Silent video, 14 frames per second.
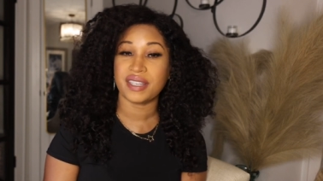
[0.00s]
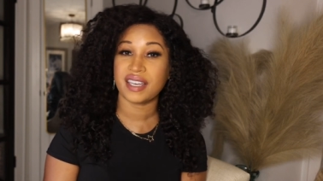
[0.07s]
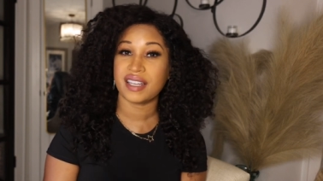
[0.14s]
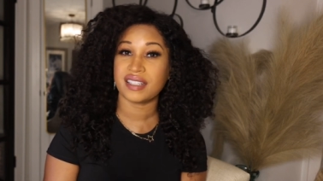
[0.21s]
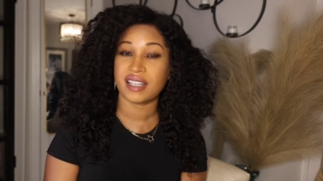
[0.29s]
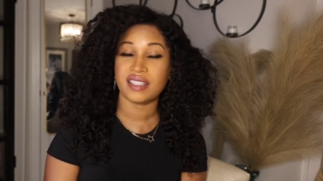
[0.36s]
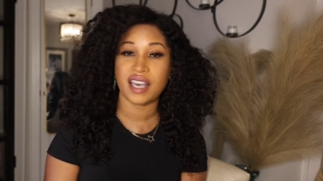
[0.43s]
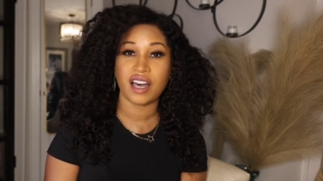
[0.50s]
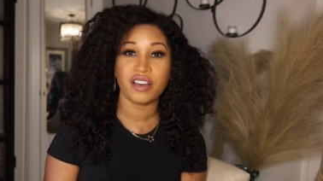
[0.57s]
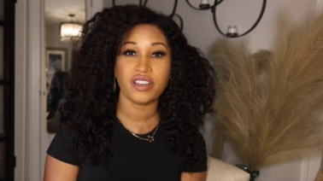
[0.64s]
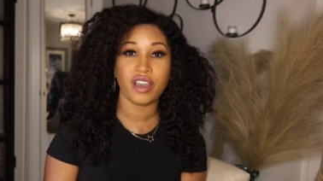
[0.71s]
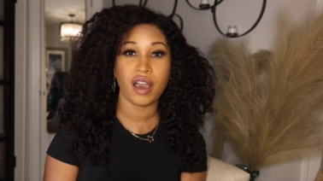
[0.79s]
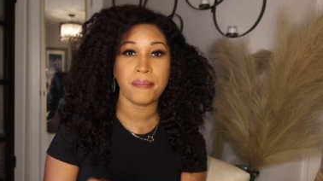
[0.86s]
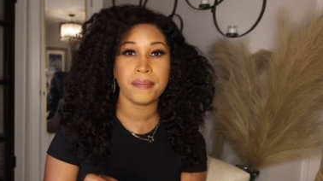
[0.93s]
because I
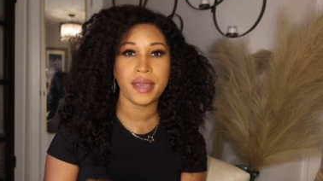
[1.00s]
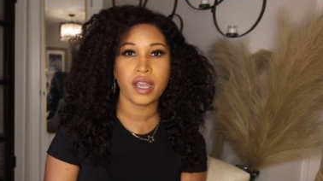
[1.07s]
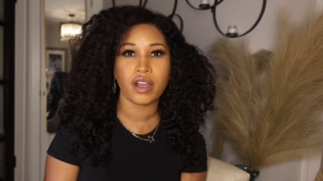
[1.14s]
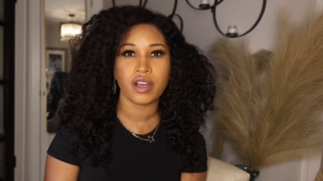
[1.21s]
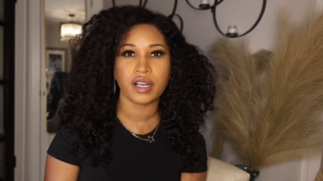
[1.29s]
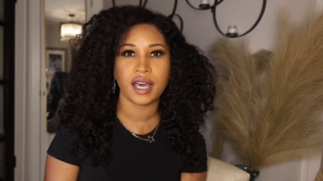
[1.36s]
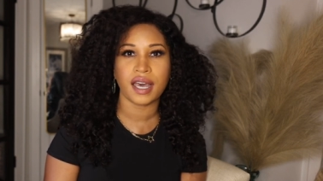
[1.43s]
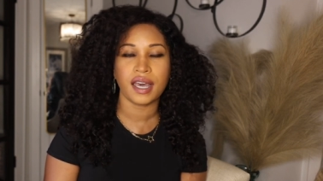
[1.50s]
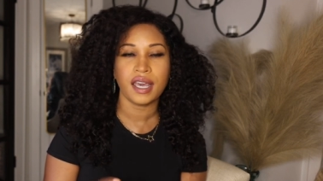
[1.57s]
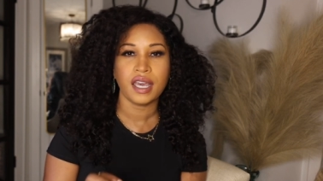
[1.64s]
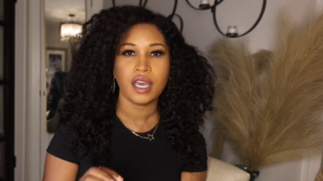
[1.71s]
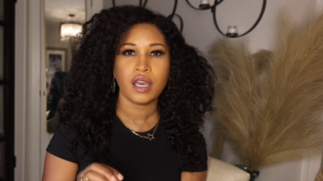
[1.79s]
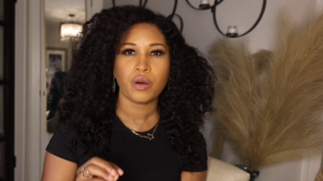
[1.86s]
tell you, America,